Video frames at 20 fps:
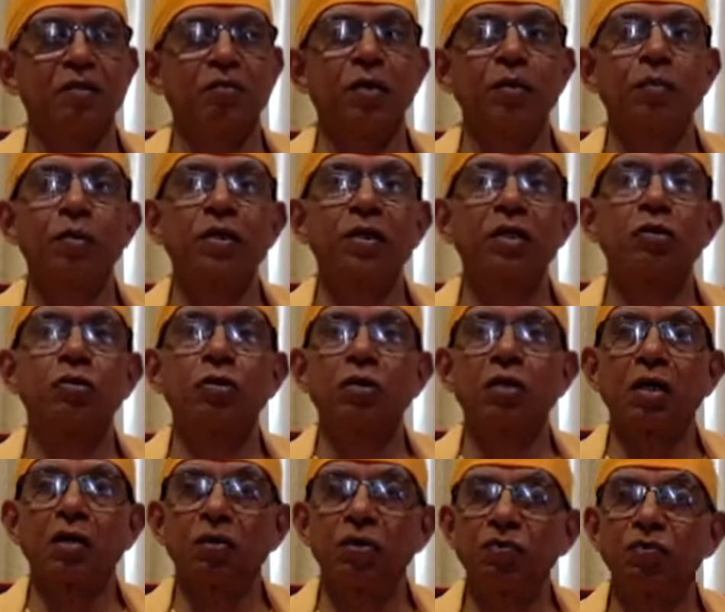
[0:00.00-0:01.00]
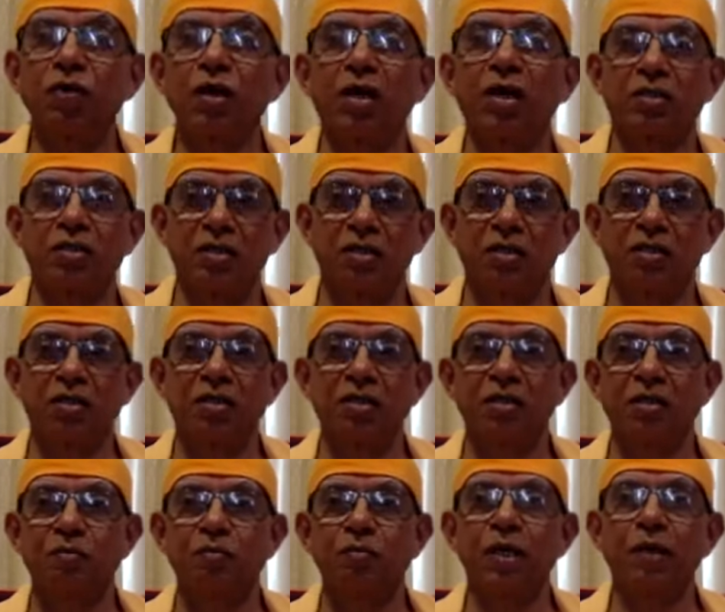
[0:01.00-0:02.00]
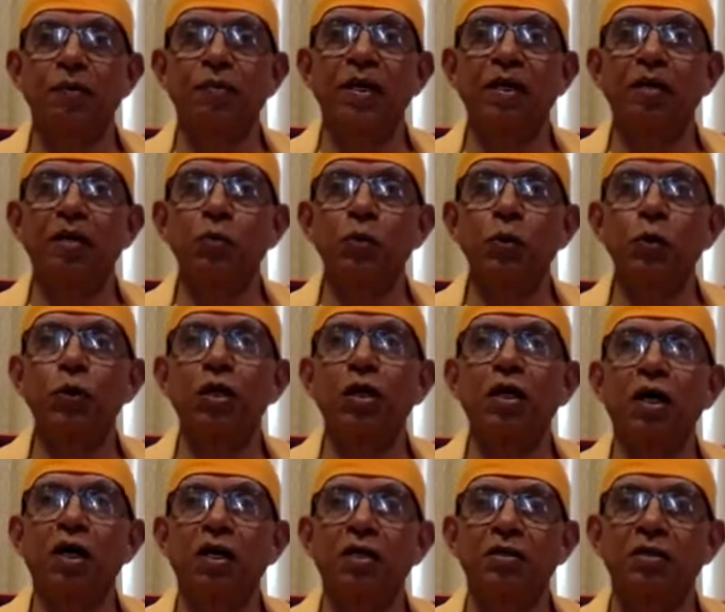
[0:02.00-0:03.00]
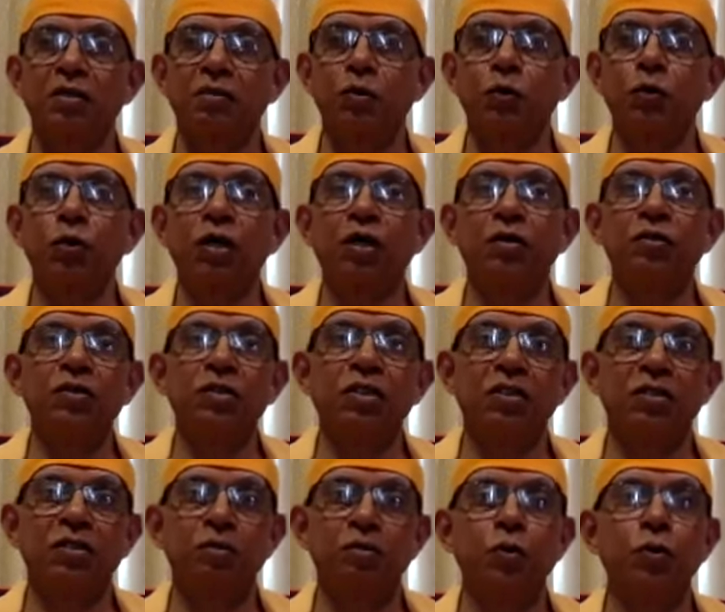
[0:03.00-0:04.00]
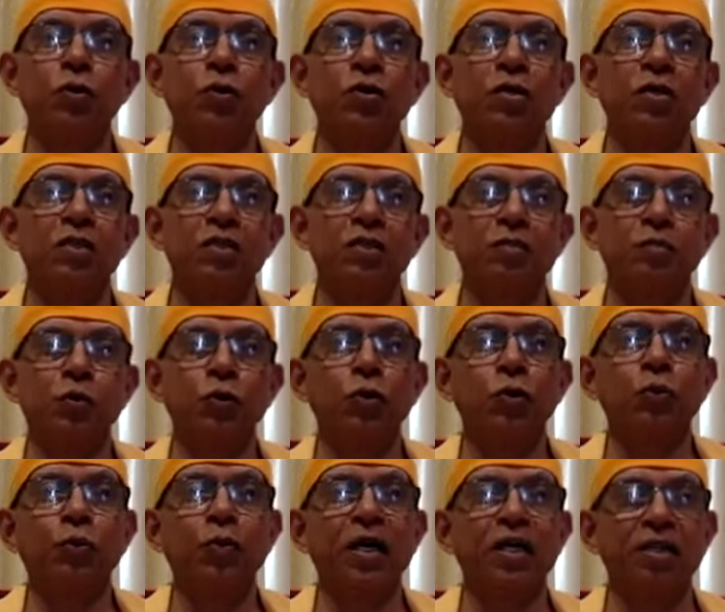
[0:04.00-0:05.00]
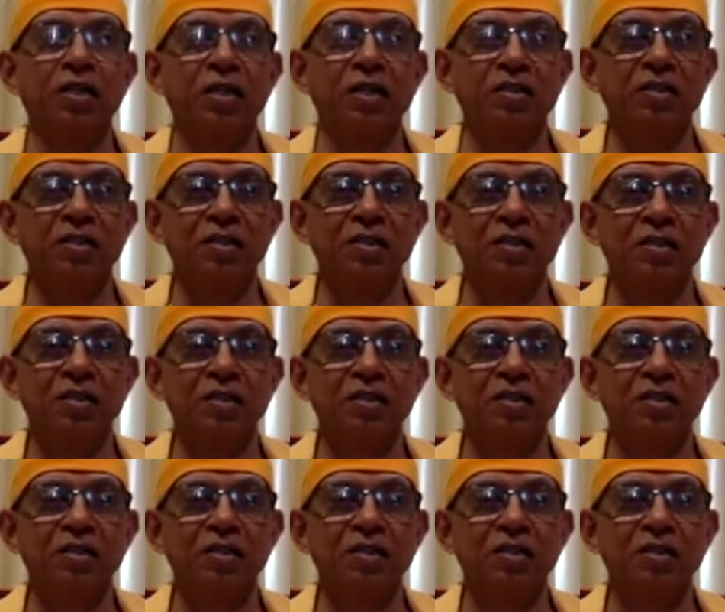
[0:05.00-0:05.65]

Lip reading: People try to camouflage by buying more cars, more houses, more dress, more parties,